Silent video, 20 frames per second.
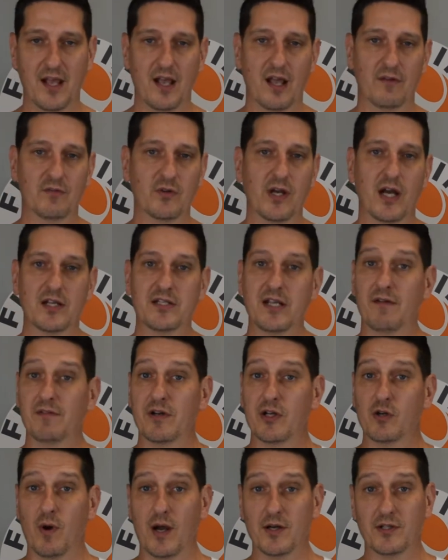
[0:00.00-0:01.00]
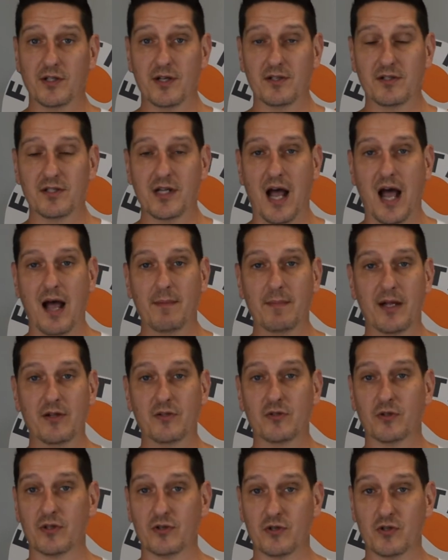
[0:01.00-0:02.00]
If you guys have any questions,
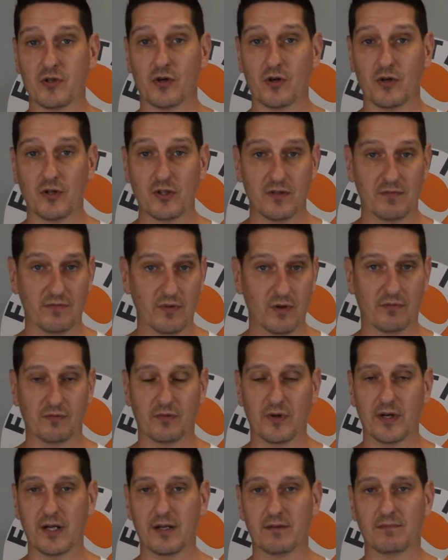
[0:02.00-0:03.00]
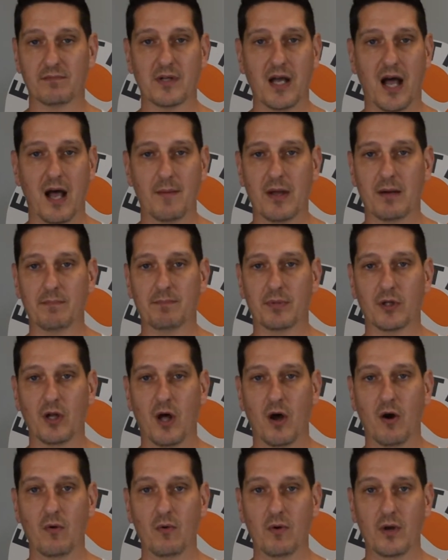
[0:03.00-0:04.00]
comments, or concerns, feel free to comment
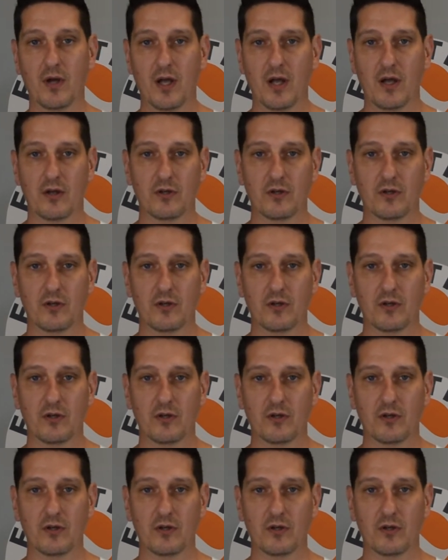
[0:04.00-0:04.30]
below.